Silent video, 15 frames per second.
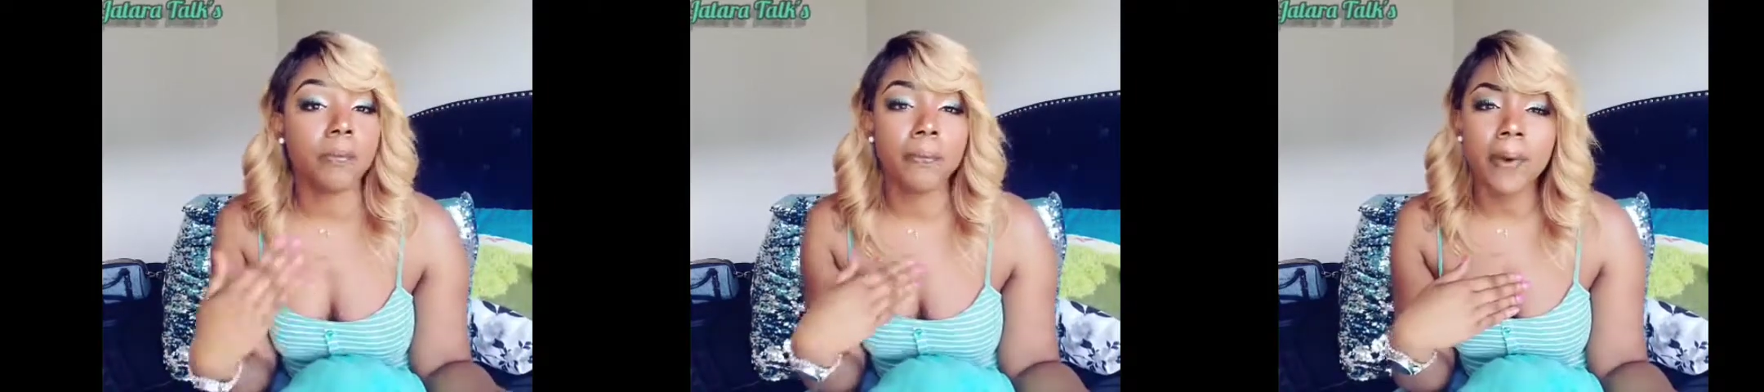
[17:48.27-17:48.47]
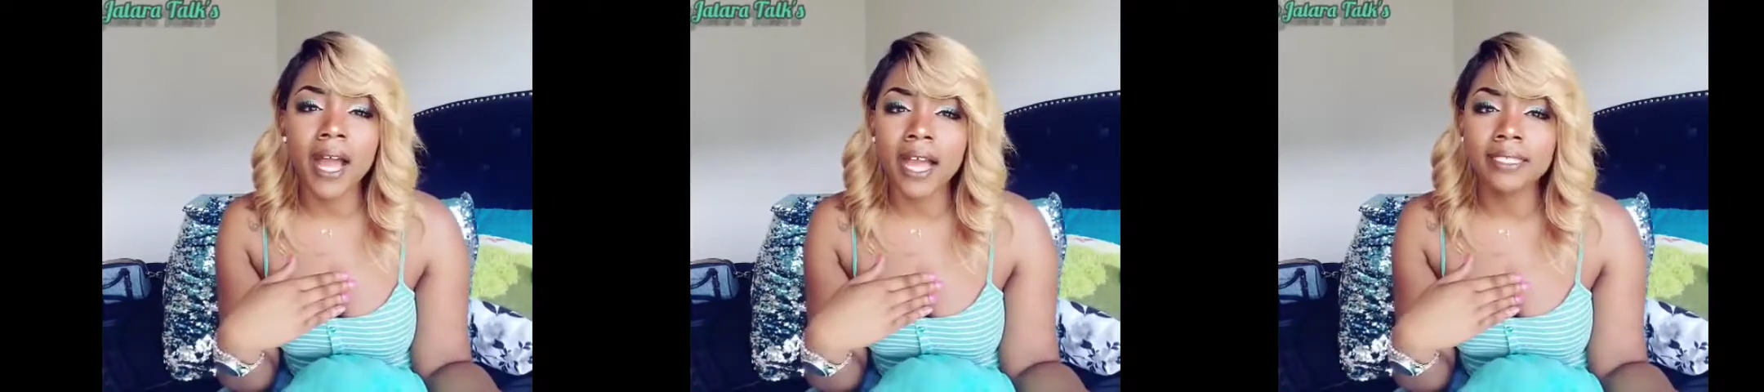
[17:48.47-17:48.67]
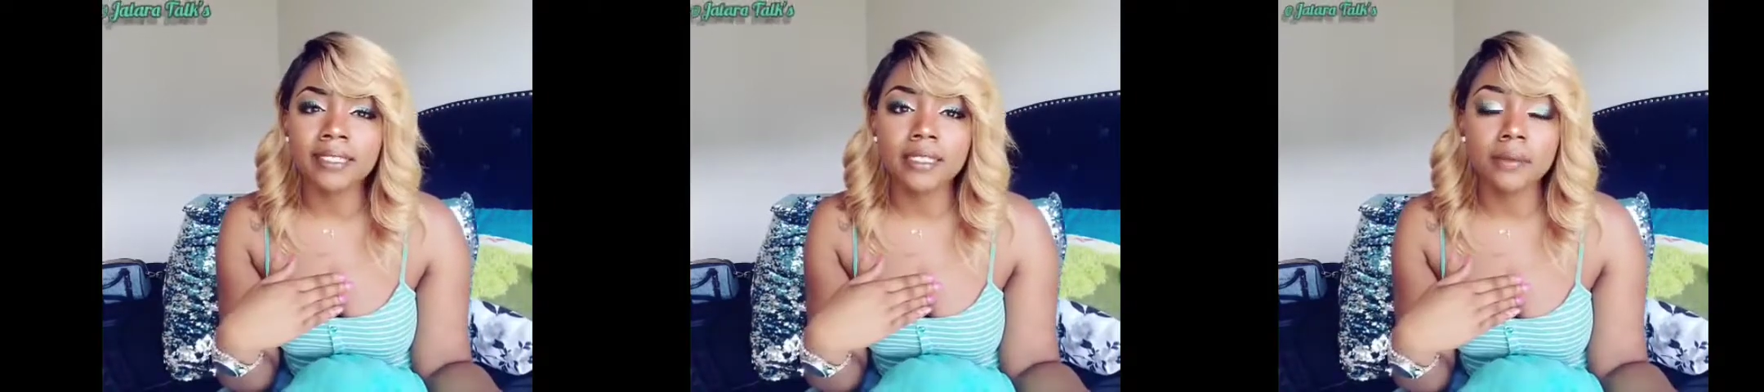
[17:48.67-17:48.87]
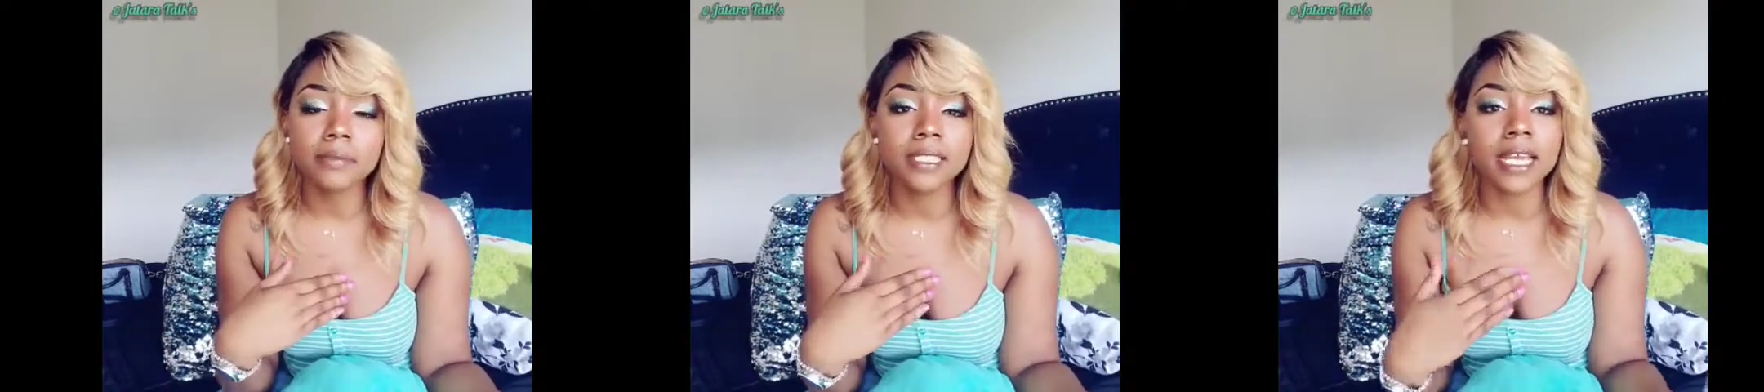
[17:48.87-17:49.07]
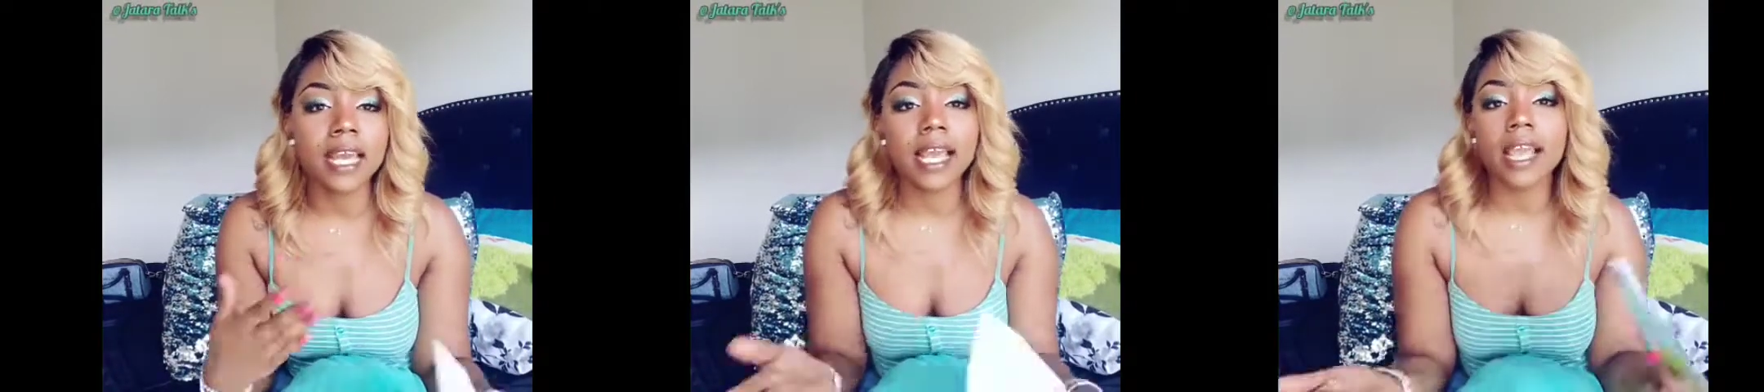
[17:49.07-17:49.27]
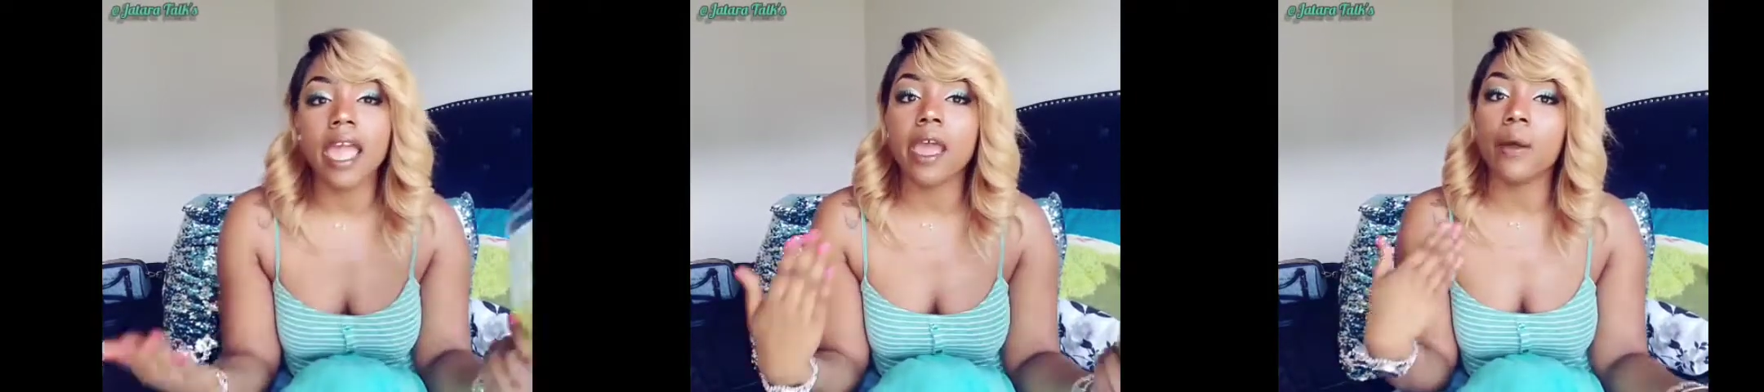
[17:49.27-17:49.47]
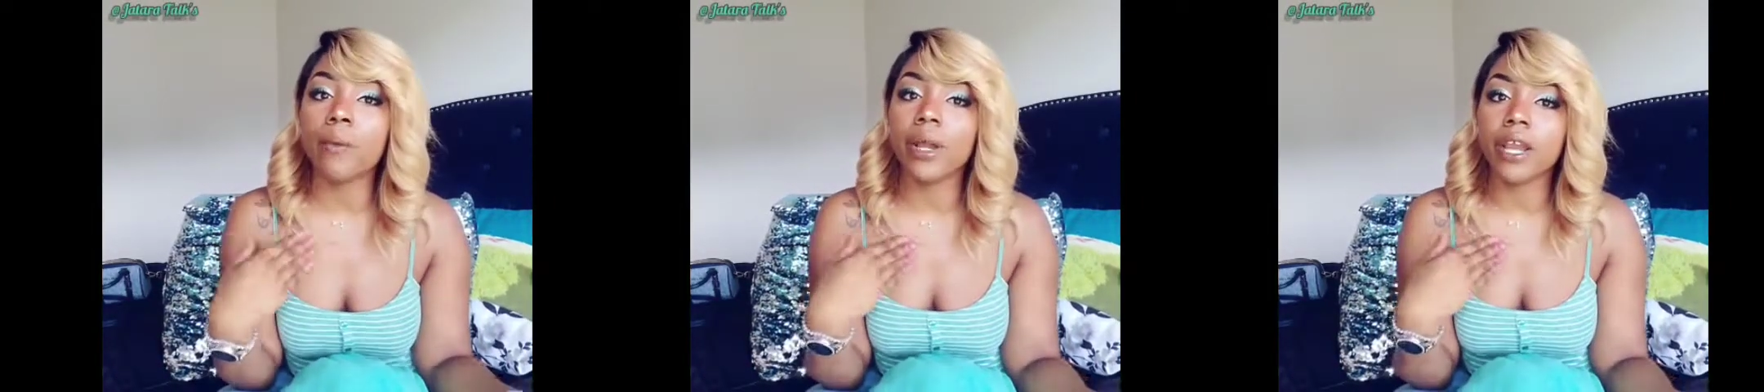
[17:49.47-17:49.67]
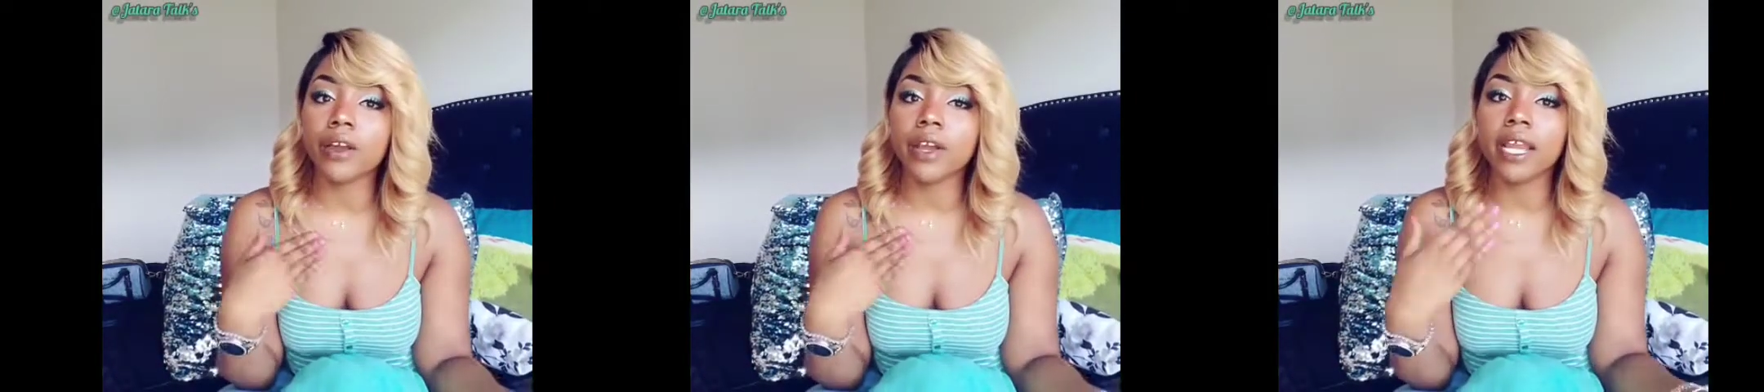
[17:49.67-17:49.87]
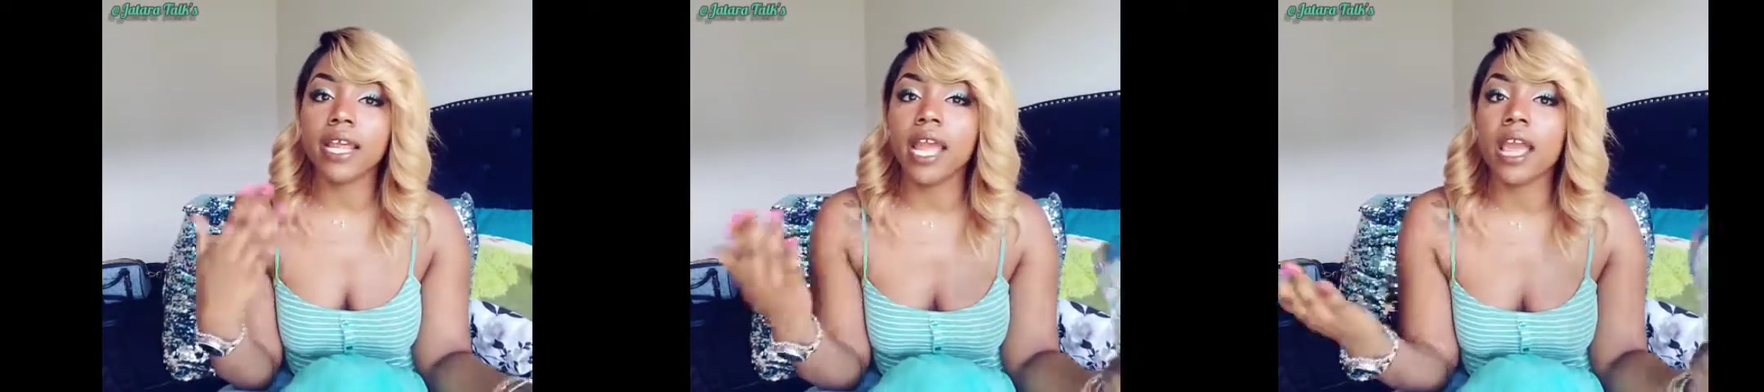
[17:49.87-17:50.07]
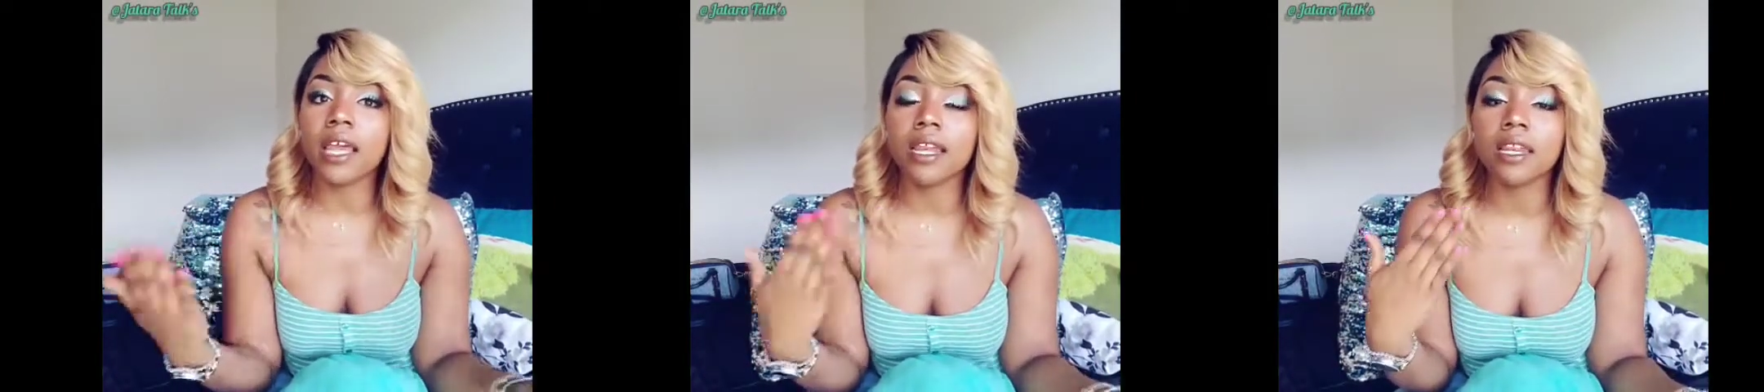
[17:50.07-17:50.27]
buy something and wear it
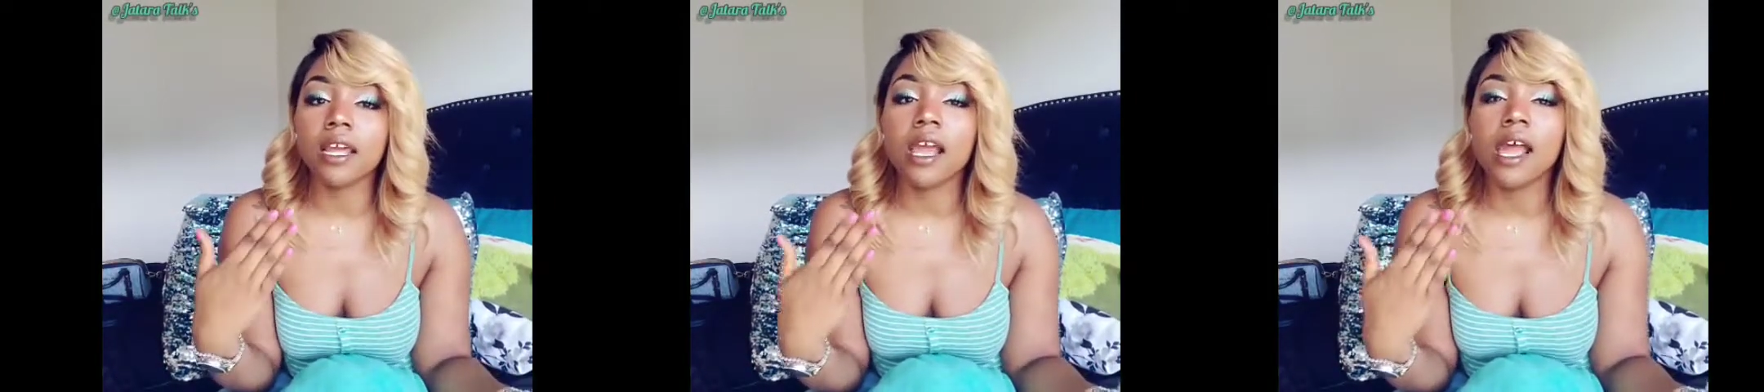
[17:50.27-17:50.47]
and,